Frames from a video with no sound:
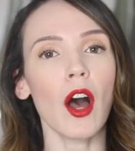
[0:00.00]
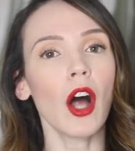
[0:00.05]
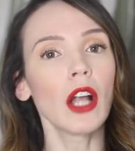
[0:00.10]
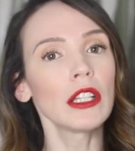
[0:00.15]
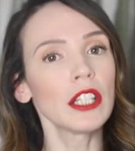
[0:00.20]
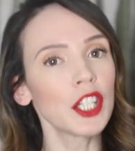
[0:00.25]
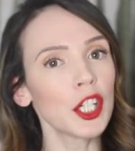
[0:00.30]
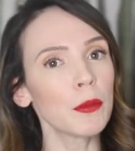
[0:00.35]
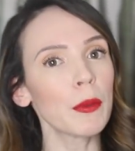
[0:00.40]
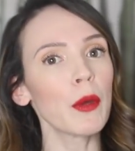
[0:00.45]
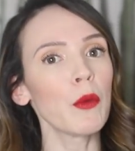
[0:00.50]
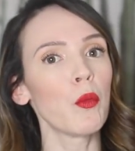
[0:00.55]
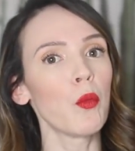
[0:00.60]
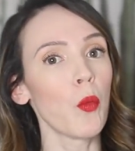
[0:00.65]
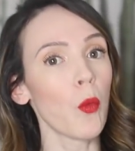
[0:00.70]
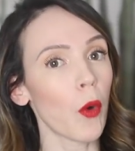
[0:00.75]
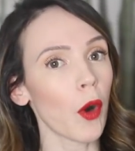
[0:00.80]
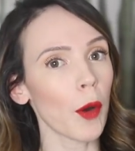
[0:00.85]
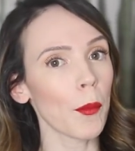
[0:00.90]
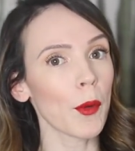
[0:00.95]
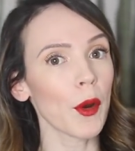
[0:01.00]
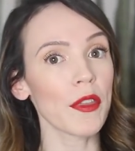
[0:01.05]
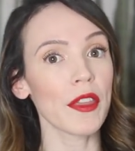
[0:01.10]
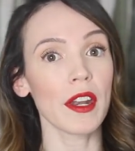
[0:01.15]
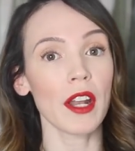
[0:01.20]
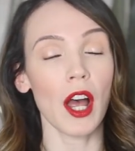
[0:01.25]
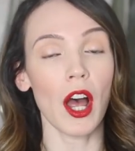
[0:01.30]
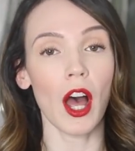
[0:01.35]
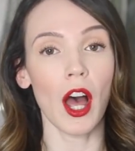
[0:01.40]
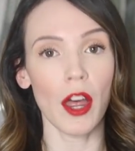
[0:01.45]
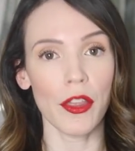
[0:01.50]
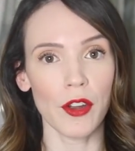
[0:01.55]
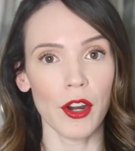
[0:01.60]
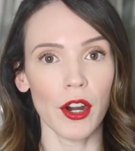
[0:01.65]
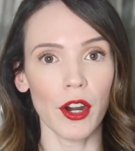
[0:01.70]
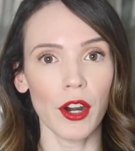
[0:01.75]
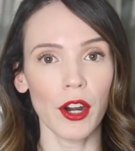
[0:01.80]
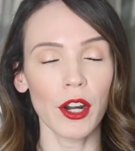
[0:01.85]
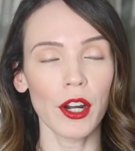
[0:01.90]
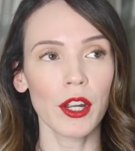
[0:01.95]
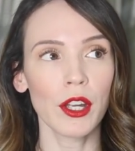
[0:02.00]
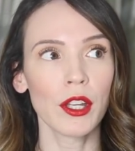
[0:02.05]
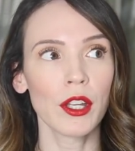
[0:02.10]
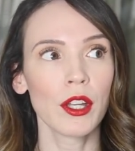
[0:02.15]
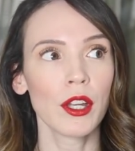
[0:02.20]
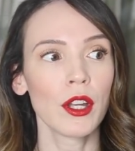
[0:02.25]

a little bit warmer than other,